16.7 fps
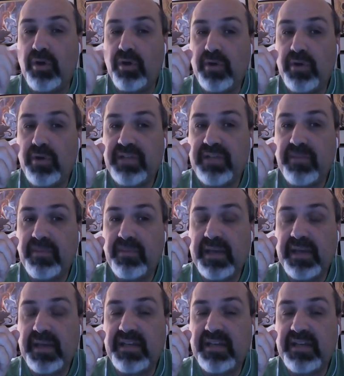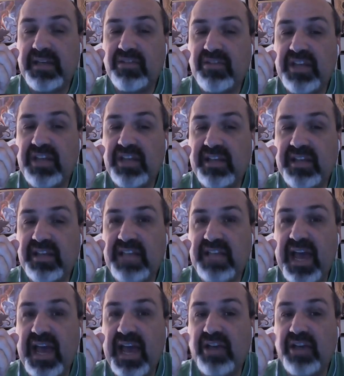always have to make a devastating
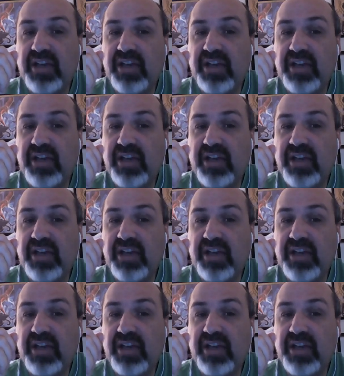attack.